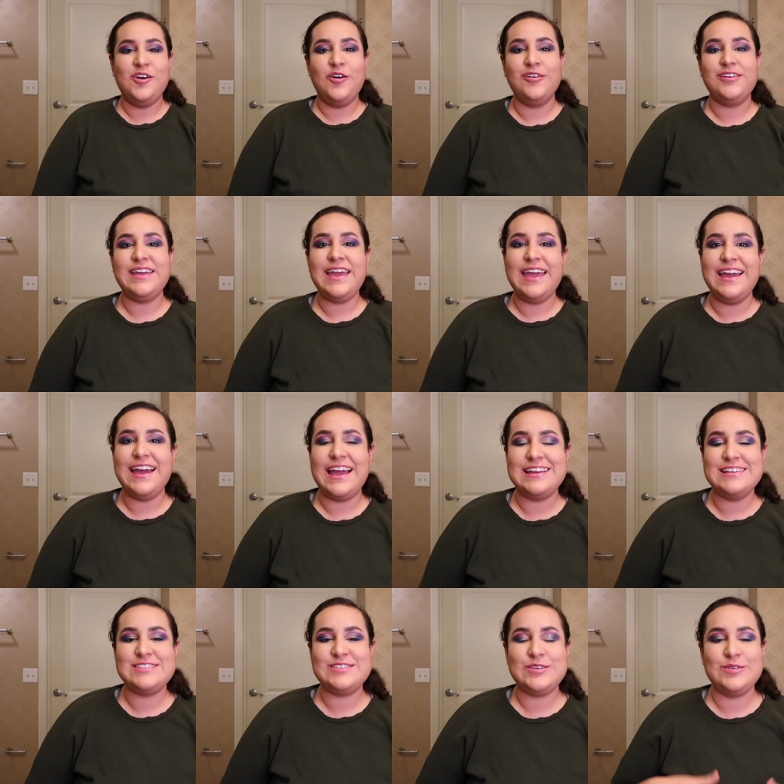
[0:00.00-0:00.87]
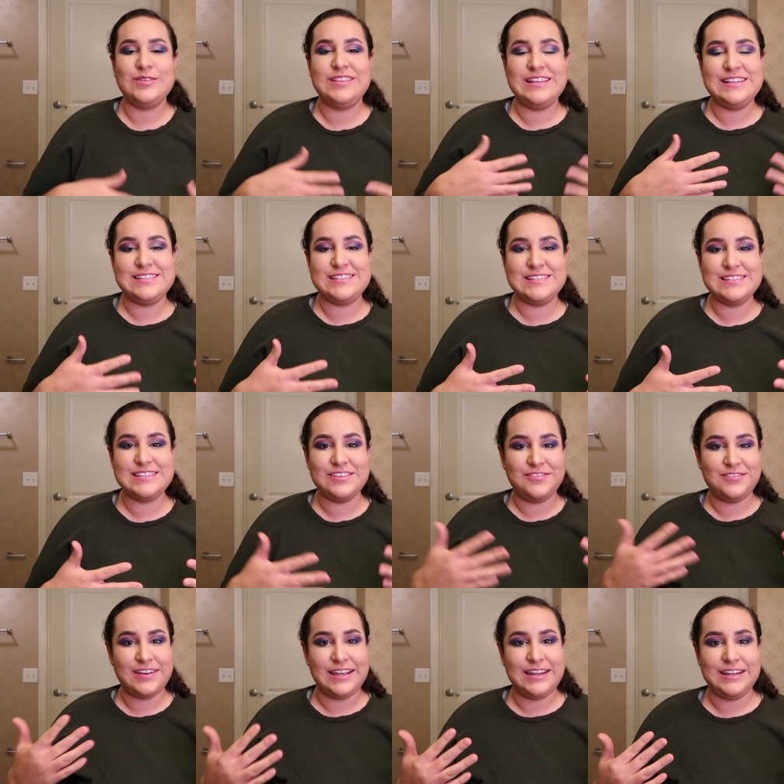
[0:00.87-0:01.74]
Okay guys, so this is
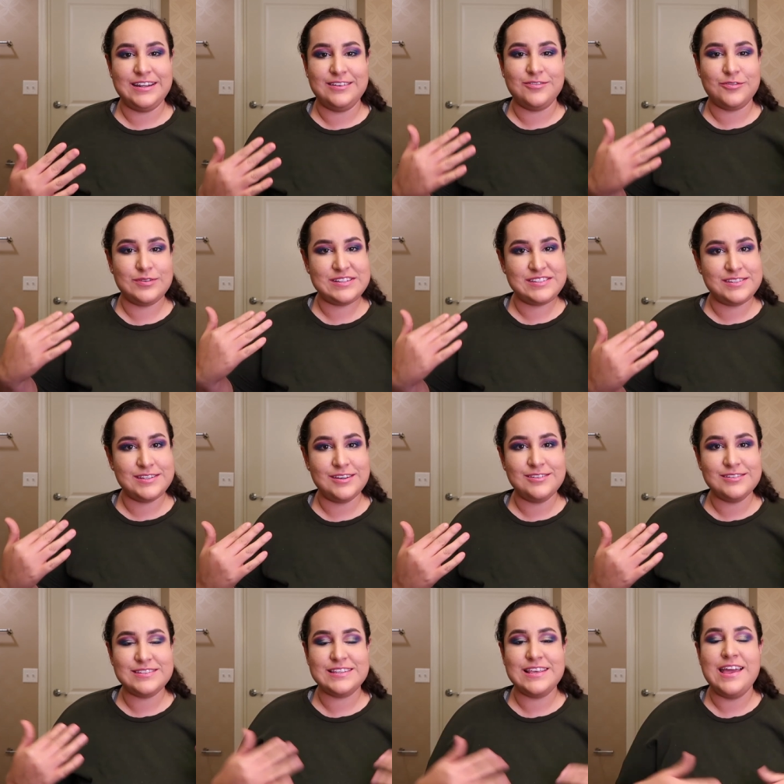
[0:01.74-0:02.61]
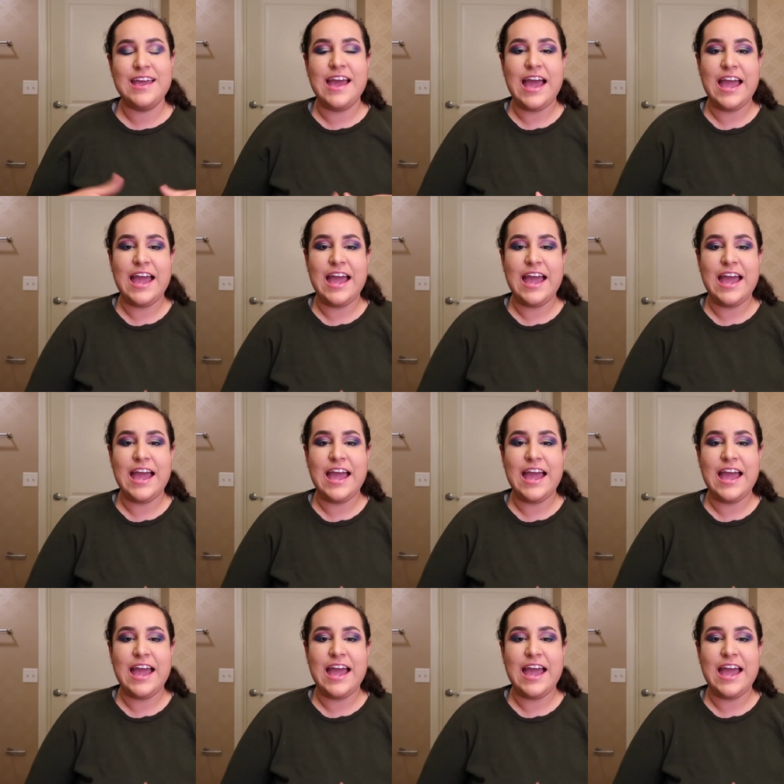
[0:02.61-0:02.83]
the final result.